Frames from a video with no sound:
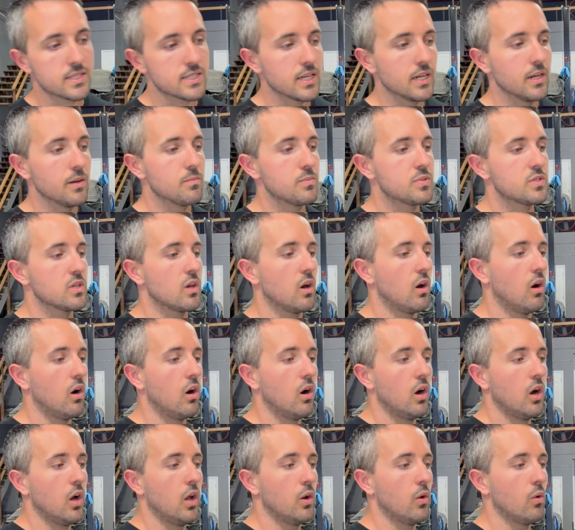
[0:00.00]
tips
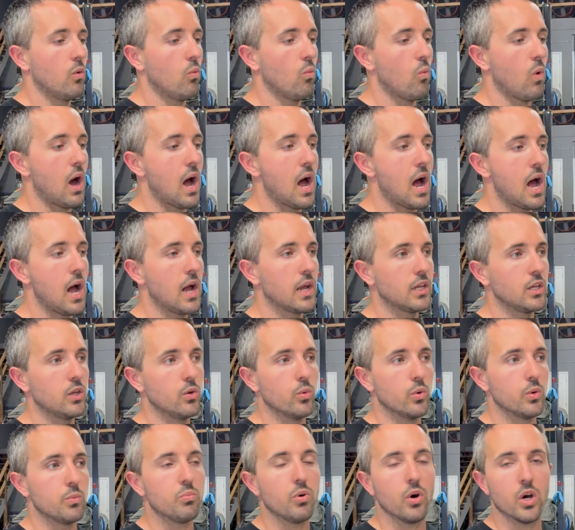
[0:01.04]
on why you
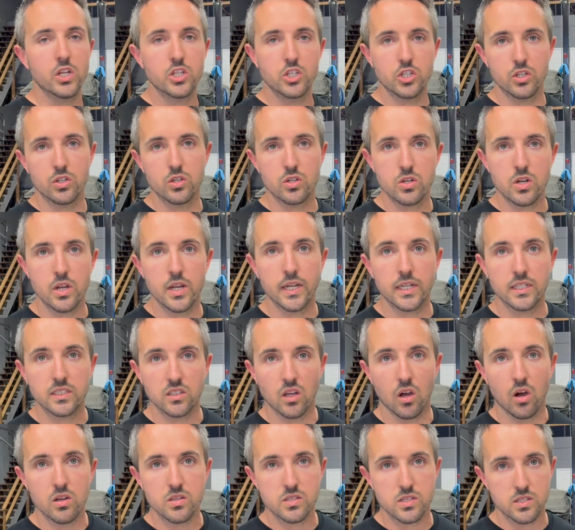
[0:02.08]
would place your
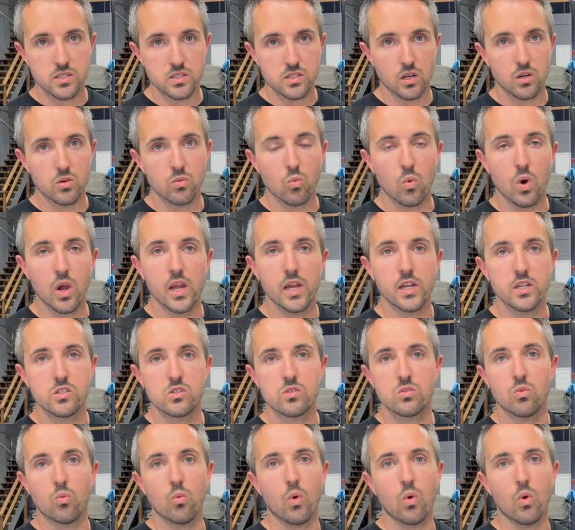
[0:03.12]
exhaust in certain ways,